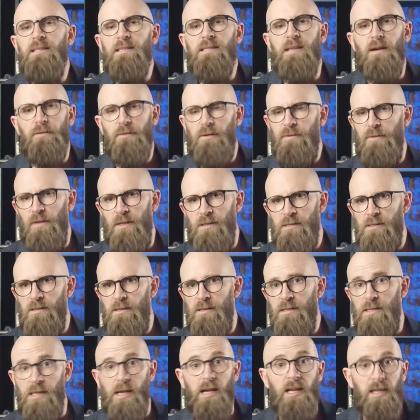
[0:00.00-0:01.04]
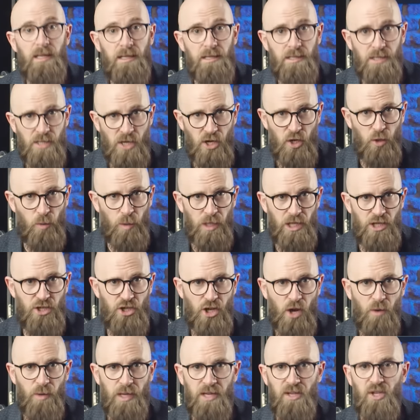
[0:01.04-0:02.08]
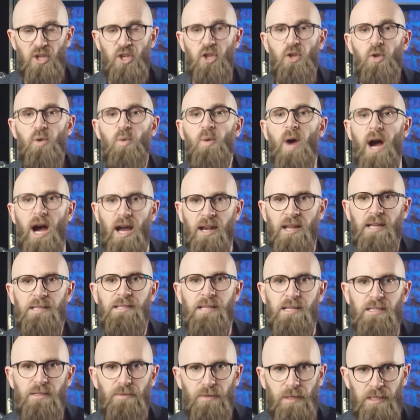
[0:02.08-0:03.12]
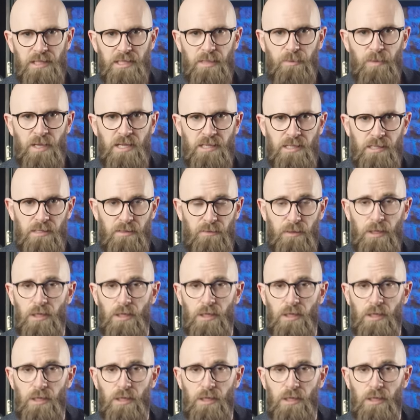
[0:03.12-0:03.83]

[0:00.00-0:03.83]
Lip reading: discovered fossils are continually showing new unidentified species of